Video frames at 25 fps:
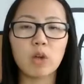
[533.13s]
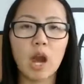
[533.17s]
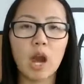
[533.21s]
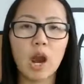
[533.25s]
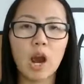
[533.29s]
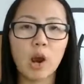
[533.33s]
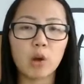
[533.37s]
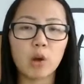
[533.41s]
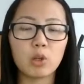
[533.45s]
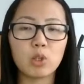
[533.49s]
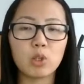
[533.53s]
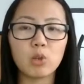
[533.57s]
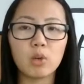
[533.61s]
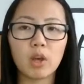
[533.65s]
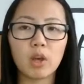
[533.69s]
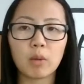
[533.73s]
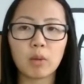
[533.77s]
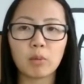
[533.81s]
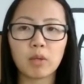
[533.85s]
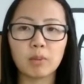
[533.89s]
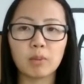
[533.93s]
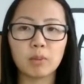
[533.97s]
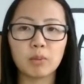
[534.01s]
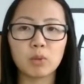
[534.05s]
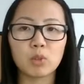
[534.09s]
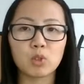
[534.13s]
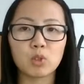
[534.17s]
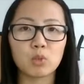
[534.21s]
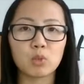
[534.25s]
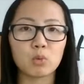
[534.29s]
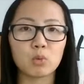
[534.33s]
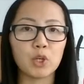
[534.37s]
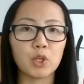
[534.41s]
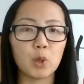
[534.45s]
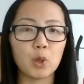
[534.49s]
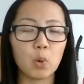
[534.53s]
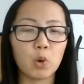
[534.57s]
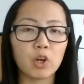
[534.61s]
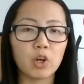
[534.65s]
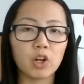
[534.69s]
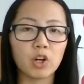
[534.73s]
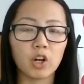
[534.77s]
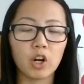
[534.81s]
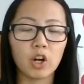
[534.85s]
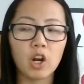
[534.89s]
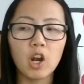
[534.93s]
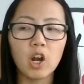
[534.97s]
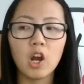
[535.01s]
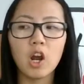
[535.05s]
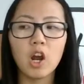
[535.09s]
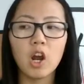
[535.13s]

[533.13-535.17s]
How do you get people to reorder?